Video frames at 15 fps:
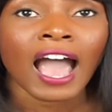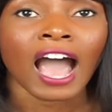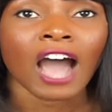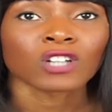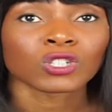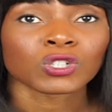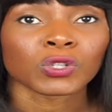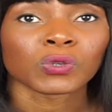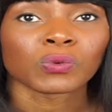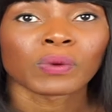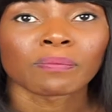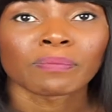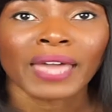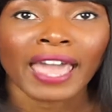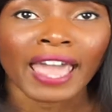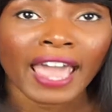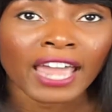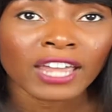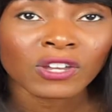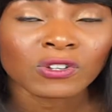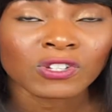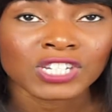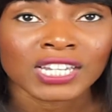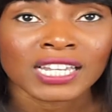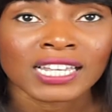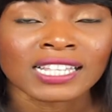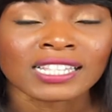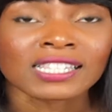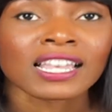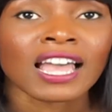how to repair your
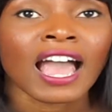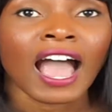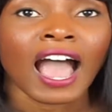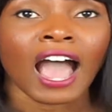jeans,